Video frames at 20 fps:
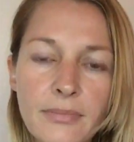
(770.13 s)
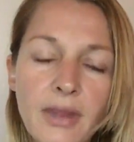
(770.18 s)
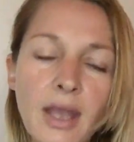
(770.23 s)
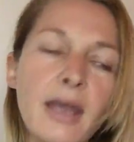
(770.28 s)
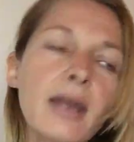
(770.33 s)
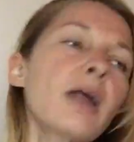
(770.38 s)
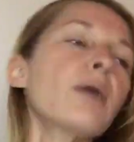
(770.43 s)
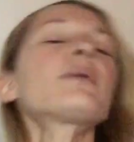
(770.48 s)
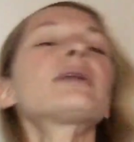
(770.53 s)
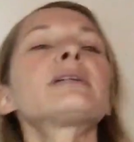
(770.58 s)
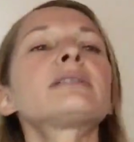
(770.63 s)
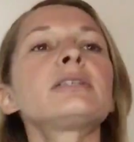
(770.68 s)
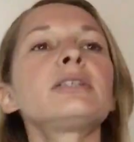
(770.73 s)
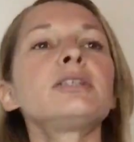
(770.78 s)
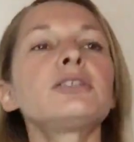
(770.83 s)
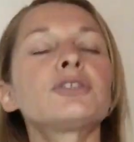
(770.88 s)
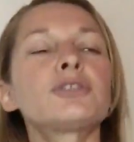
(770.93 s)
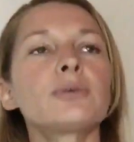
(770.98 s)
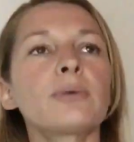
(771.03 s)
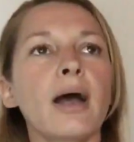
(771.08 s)
And I want to
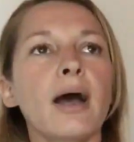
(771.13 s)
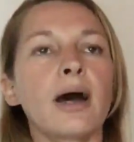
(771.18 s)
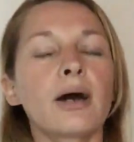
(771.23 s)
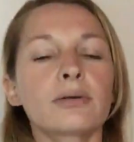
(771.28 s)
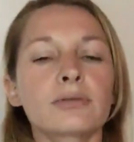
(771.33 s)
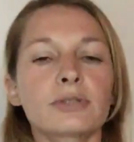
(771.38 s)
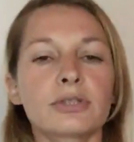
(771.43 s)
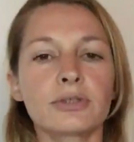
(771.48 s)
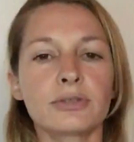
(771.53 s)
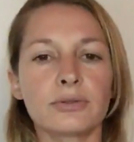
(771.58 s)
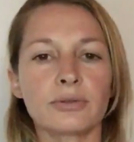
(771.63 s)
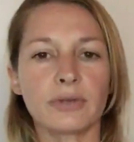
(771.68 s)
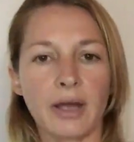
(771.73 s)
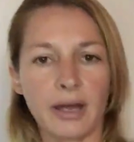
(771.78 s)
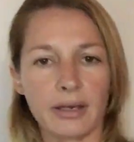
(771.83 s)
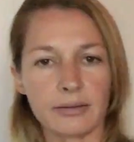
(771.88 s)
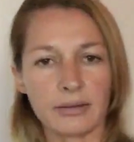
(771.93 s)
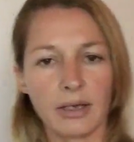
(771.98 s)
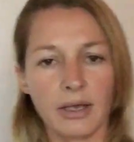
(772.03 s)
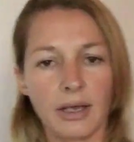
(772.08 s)
teach you how to do
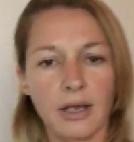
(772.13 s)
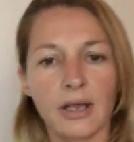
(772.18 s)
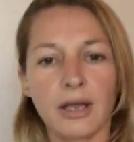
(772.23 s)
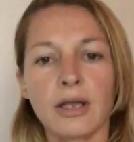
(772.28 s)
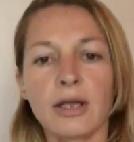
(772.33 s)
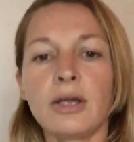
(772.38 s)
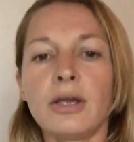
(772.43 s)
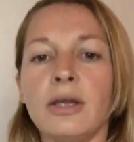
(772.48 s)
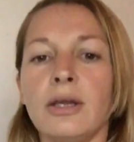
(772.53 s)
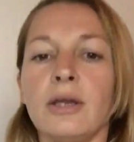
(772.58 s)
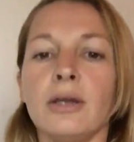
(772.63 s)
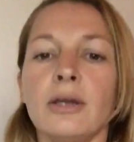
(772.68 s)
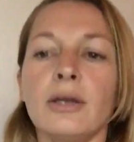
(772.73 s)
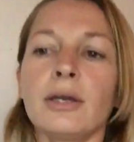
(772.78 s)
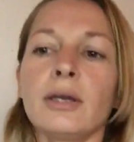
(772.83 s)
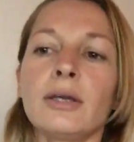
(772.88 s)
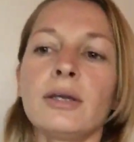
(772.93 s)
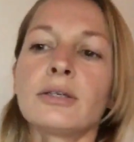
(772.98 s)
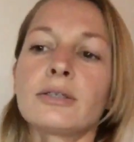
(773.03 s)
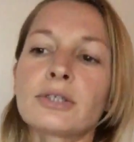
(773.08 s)
that.
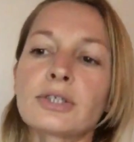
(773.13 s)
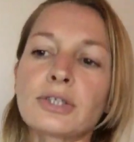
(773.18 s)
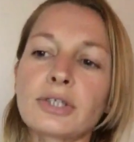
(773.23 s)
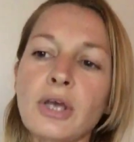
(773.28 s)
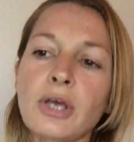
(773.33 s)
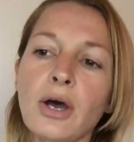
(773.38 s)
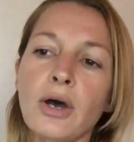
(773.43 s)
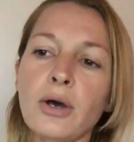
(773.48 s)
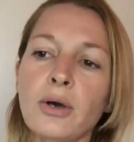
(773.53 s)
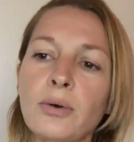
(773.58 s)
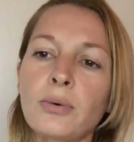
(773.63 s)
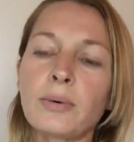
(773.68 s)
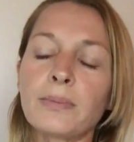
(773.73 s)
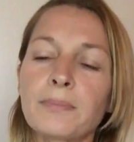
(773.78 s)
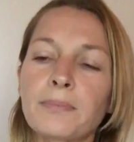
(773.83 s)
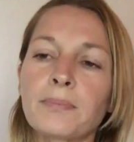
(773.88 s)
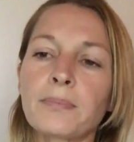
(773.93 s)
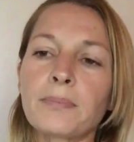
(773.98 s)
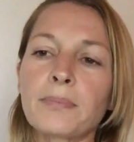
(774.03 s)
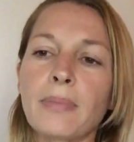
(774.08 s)
So
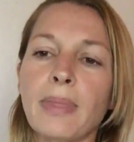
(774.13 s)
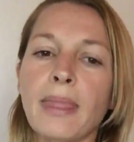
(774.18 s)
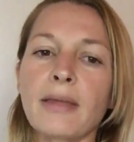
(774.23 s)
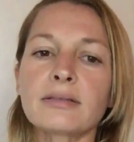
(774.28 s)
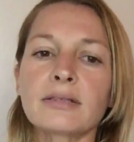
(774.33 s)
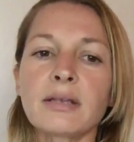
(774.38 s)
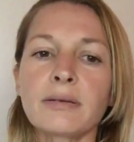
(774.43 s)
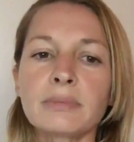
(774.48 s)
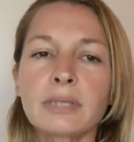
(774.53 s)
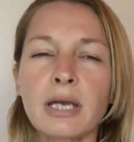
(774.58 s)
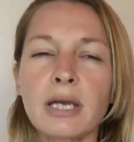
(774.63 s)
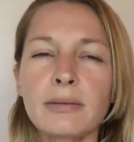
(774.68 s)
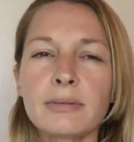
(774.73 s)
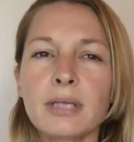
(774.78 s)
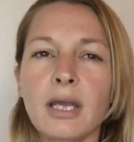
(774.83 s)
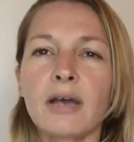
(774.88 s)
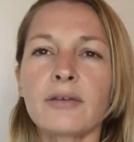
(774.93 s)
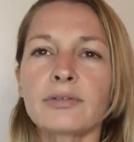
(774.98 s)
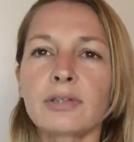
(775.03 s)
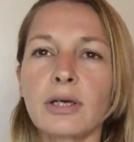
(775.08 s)
sometimes
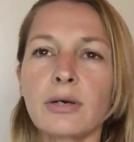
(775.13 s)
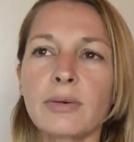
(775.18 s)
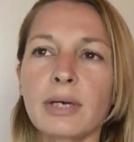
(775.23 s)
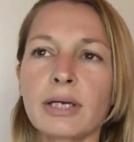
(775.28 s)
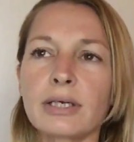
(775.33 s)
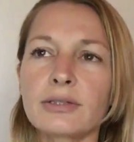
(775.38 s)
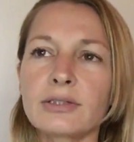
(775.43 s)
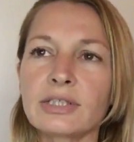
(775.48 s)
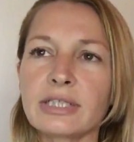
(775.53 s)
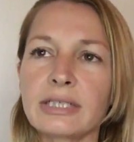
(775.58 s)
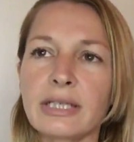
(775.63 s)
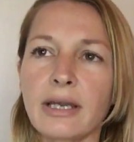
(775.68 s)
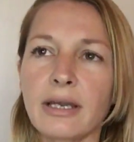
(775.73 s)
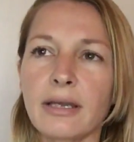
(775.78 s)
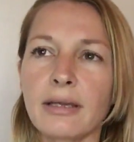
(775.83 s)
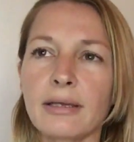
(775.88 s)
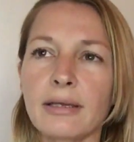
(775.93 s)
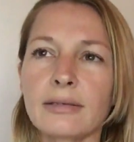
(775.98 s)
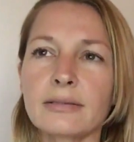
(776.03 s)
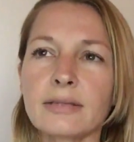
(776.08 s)
I have low energy
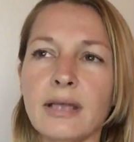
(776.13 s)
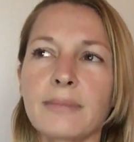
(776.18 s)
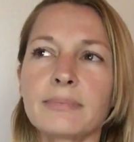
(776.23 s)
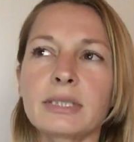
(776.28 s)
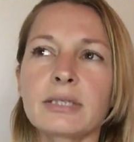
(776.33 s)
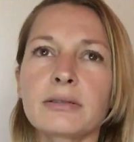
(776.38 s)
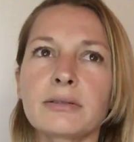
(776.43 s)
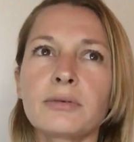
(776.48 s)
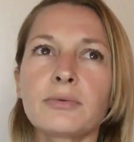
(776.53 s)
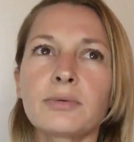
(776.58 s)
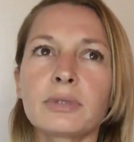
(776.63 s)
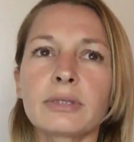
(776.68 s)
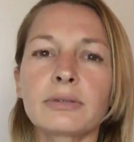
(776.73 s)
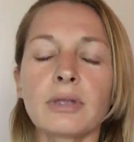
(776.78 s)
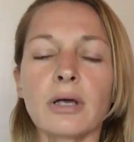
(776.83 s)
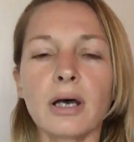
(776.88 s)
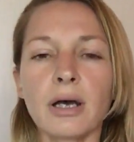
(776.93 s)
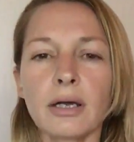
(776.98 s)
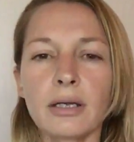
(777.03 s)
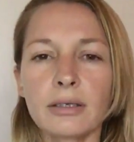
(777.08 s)
days. I'm dealing with a
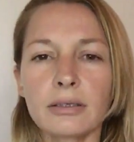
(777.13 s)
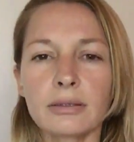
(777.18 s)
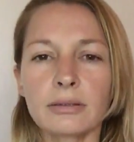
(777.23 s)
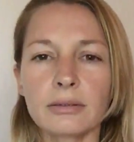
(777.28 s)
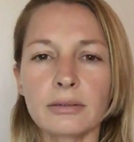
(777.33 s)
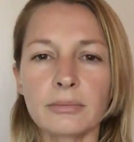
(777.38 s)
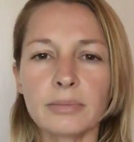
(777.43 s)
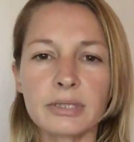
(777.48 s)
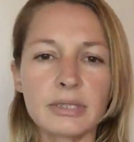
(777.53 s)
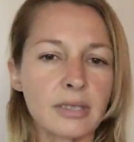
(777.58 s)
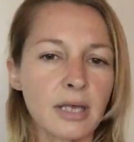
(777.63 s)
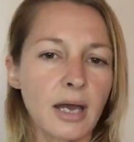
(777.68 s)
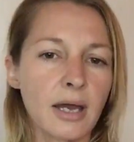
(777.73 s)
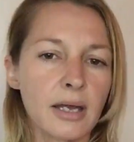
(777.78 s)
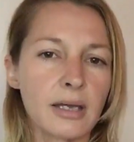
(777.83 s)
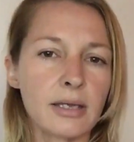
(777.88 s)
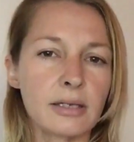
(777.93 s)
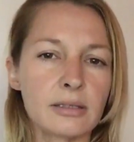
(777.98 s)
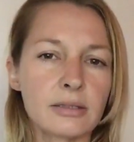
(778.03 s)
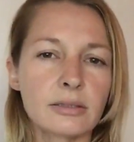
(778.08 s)
lot
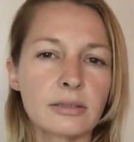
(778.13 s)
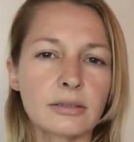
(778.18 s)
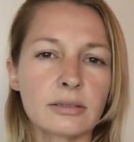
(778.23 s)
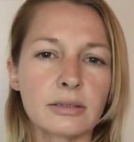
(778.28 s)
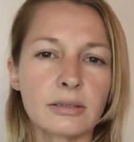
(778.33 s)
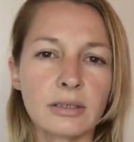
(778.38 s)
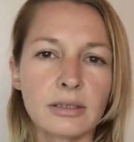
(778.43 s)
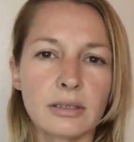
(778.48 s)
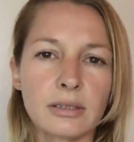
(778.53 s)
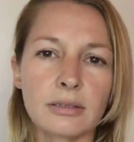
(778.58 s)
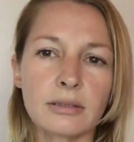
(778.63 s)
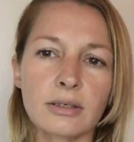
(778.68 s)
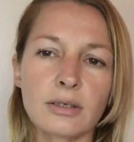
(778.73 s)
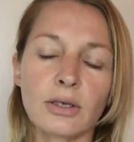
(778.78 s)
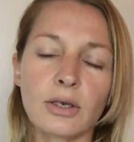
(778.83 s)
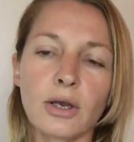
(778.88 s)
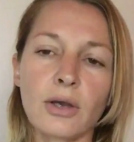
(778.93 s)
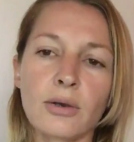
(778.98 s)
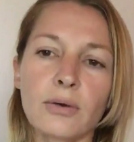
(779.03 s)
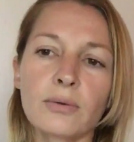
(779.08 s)
besides
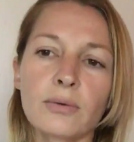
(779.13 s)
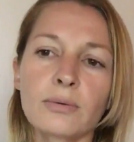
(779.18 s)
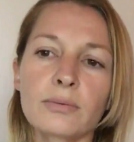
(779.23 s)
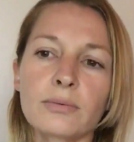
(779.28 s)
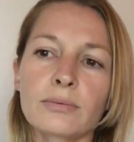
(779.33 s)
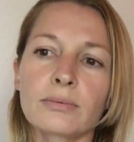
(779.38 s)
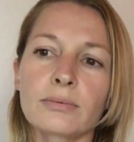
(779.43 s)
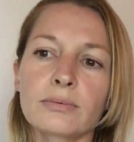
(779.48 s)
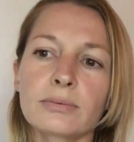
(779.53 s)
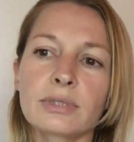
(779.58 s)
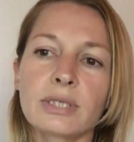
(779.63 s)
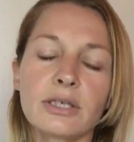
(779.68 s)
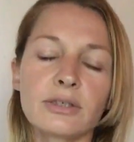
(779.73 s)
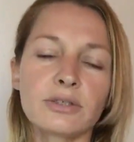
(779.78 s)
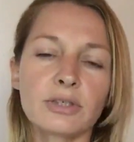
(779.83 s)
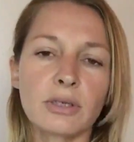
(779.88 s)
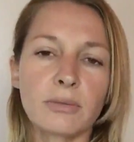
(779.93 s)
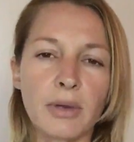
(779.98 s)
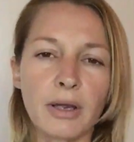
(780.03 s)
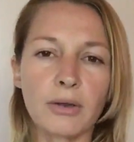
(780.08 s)
you know,
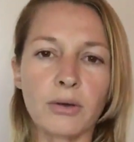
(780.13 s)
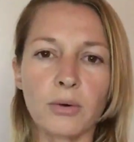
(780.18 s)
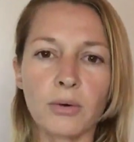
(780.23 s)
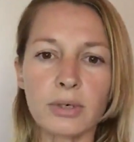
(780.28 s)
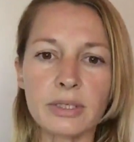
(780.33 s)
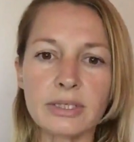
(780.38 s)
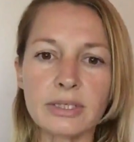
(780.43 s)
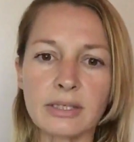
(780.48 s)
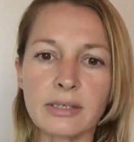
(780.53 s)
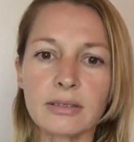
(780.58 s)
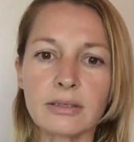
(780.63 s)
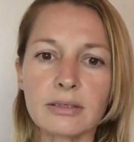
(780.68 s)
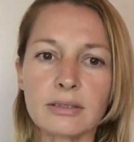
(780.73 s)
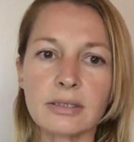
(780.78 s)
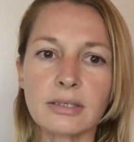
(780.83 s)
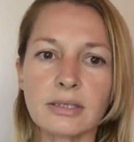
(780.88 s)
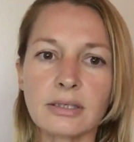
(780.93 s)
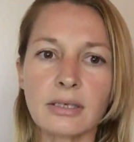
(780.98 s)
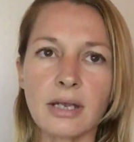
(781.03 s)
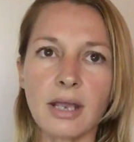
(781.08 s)
teaching my
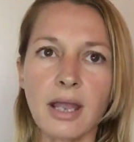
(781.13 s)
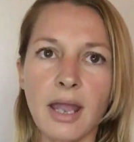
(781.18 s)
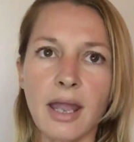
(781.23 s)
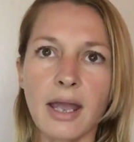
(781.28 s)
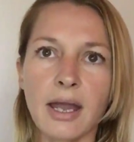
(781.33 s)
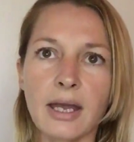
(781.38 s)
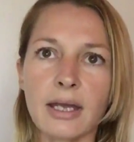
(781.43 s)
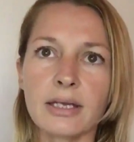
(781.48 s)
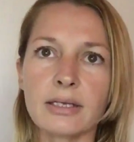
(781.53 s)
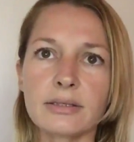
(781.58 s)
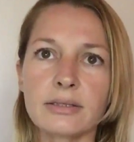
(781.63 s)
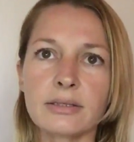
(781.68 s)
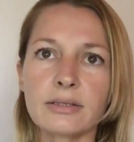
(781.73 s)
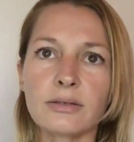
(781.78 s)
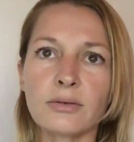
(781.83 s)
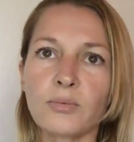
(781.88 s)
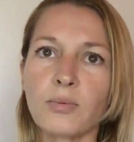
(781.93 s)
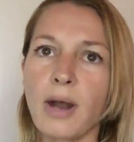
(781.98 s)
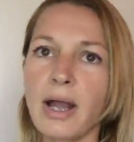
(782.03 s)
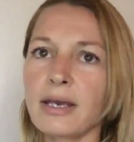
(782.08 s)
courses and
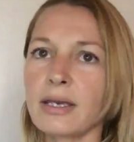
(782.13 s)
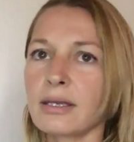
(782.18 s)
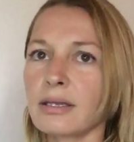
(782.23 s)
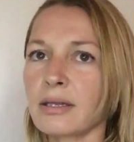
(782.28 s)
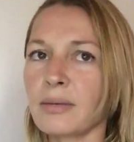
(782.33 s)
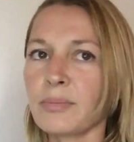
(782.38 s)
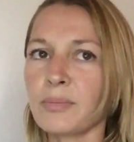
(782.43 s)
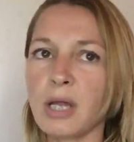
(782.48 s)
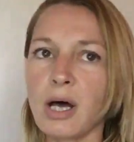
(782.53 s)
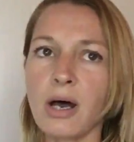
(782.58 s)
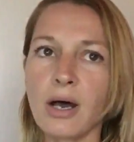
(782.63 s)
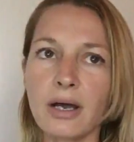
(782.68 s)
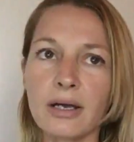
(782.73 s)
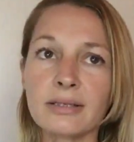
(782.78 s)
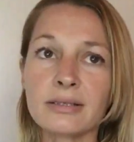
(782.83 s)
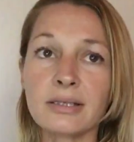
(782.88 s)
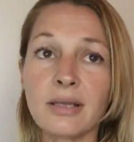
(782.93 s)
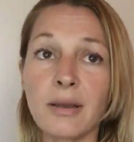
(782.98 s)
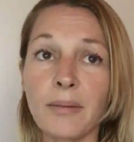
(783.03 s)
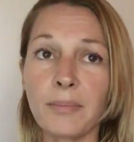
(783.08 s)
writing the
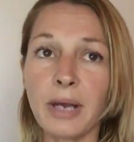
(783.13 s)
blogs.